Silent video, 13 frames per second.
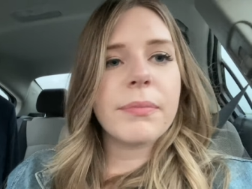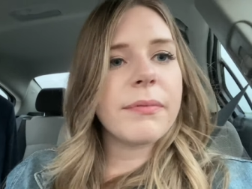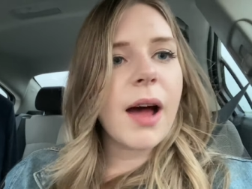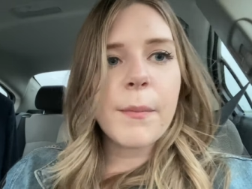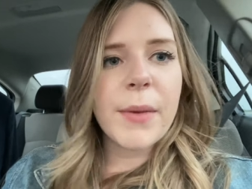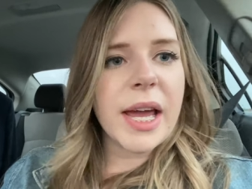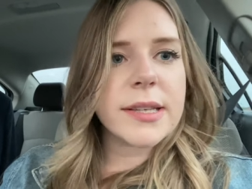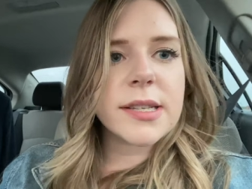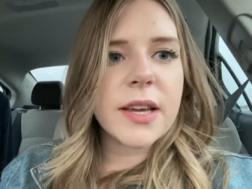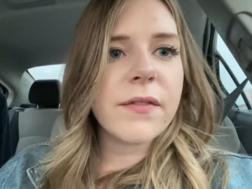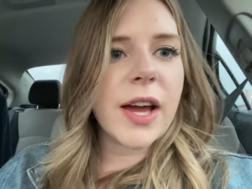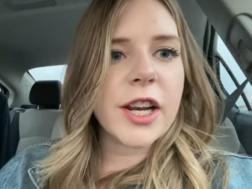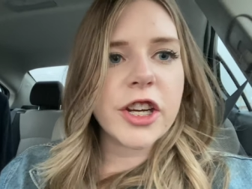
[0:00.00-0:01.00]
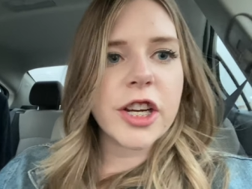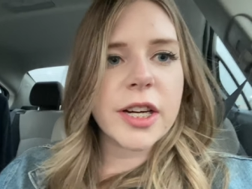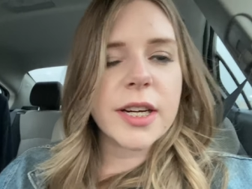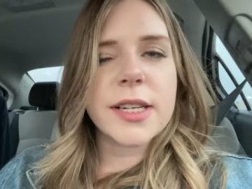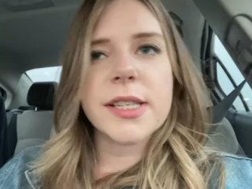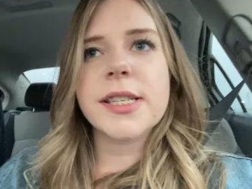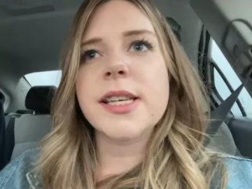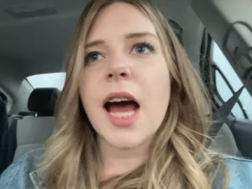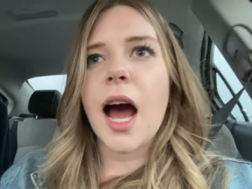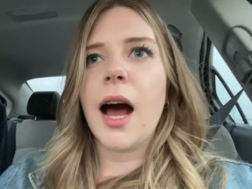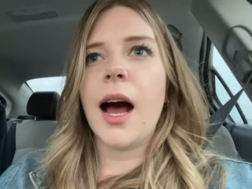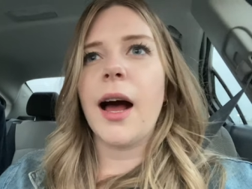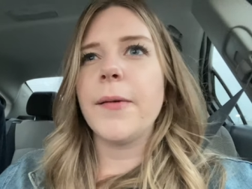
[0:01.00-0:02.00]
Amazing vendors.
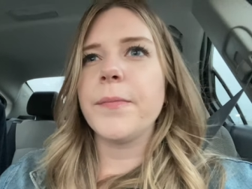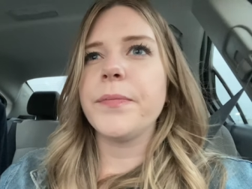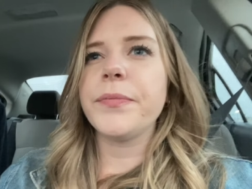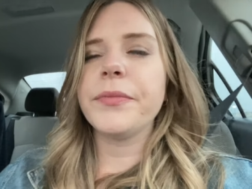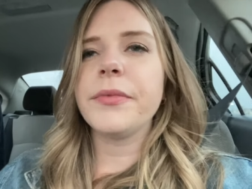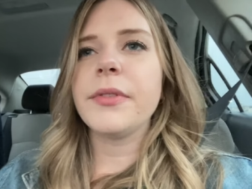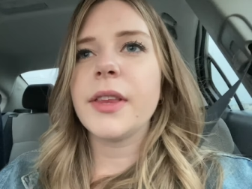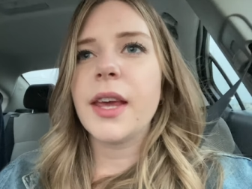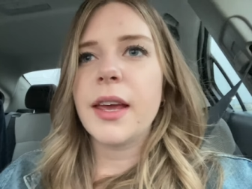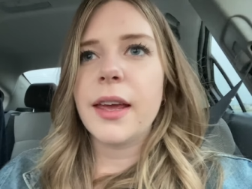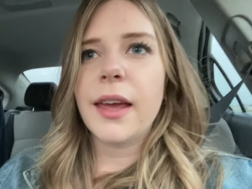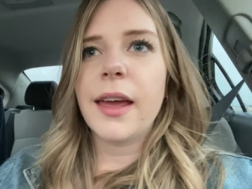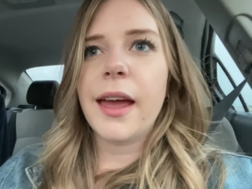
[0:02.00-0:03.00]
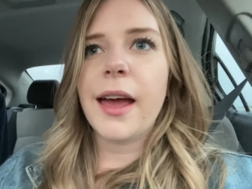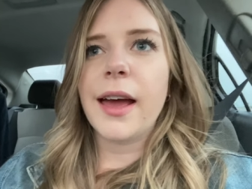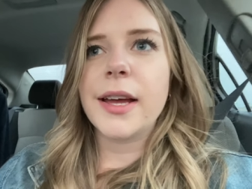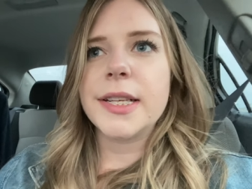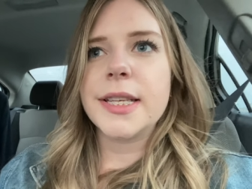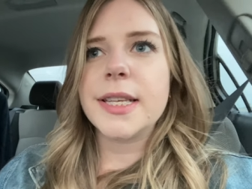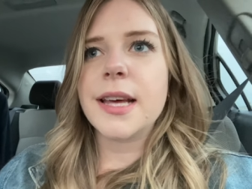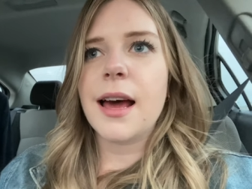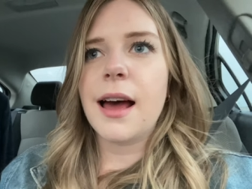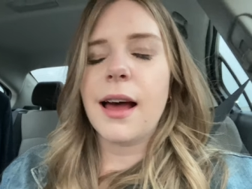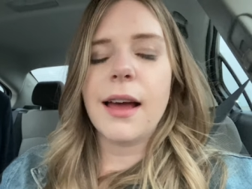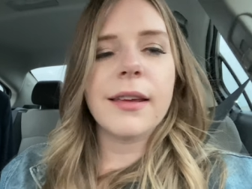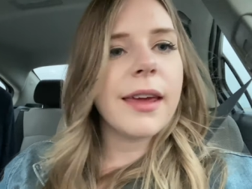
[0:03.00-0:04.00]
Um, yeah and
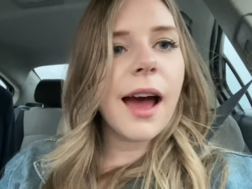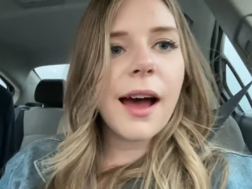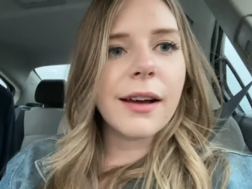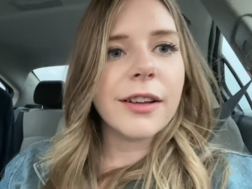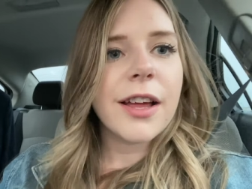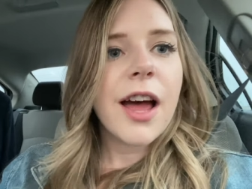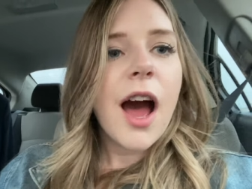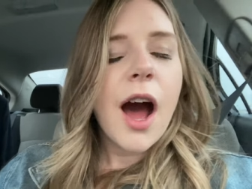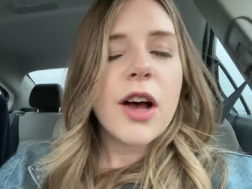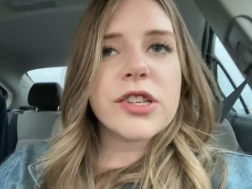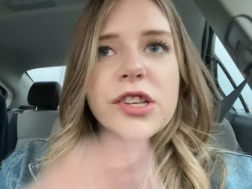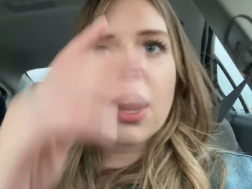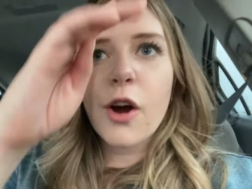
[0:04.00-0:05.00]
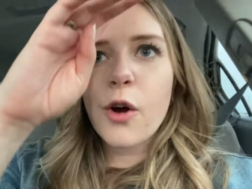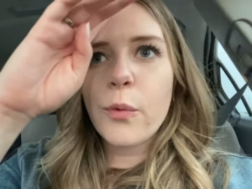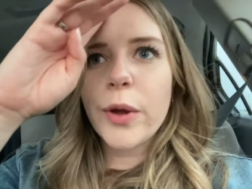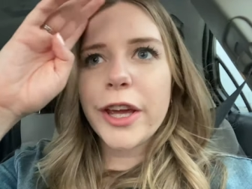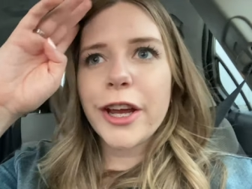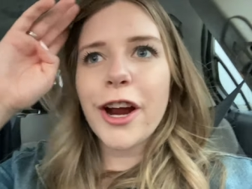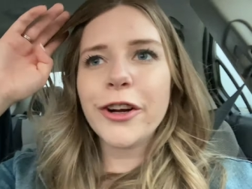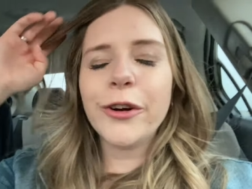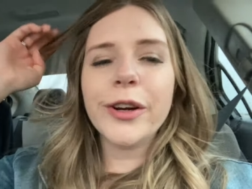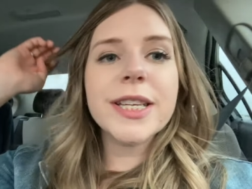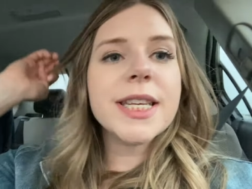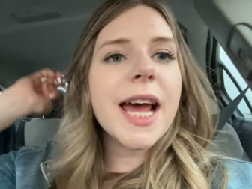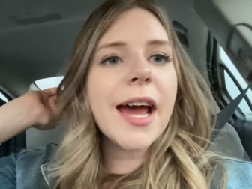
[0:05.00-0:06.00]
uh, yeah so we are
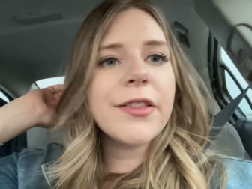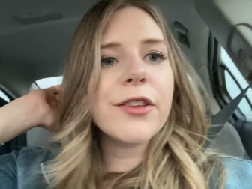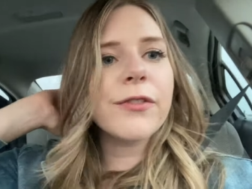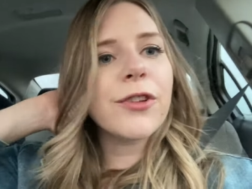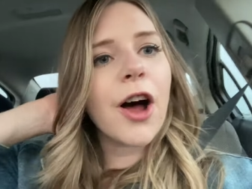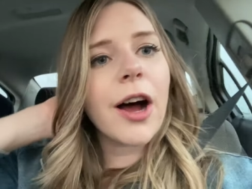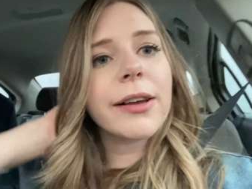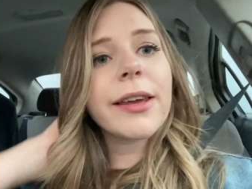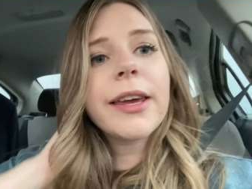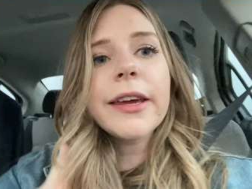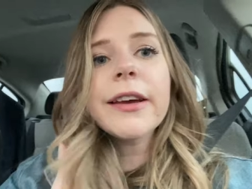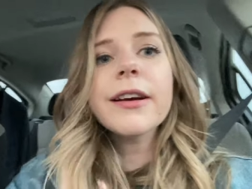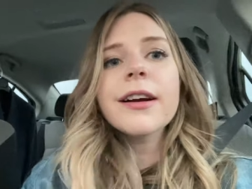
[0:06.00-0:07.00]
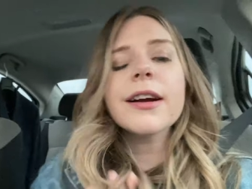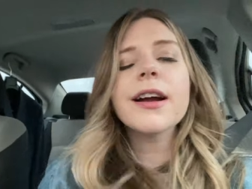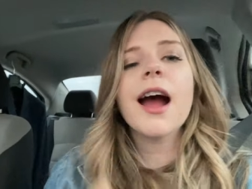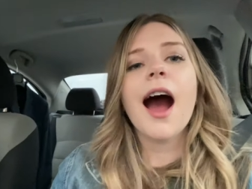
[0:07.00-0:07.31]
going to end the vlog here